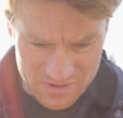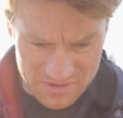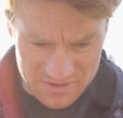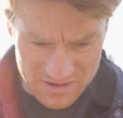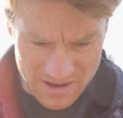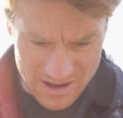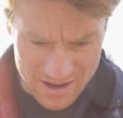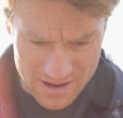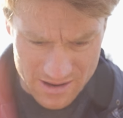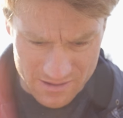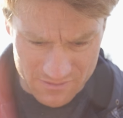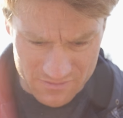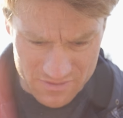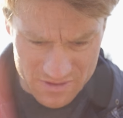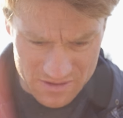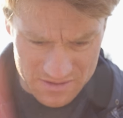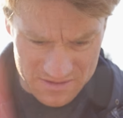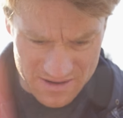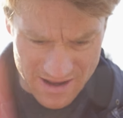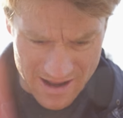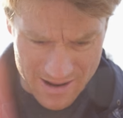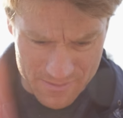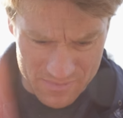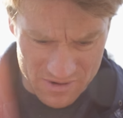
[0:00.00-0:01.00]
the of the
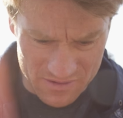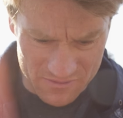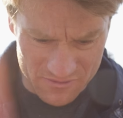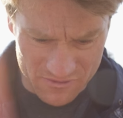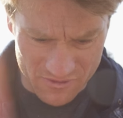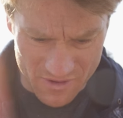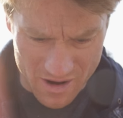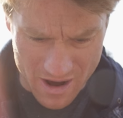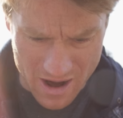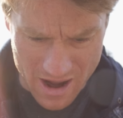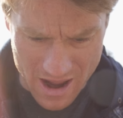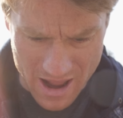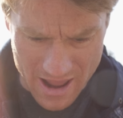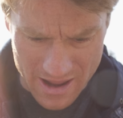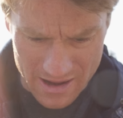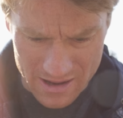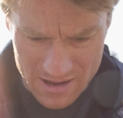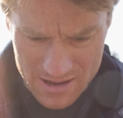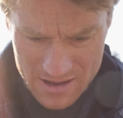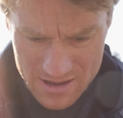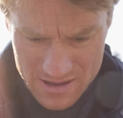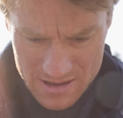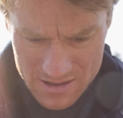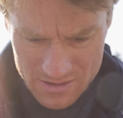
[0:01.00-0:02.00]
salmon fry
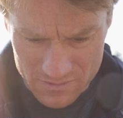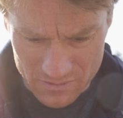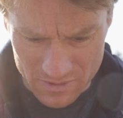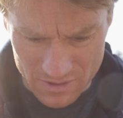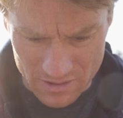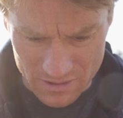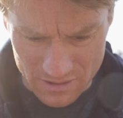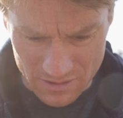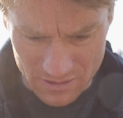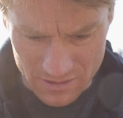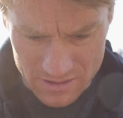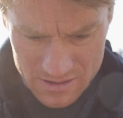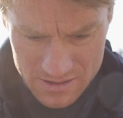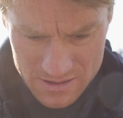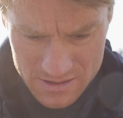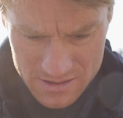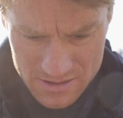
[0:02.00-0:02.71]
will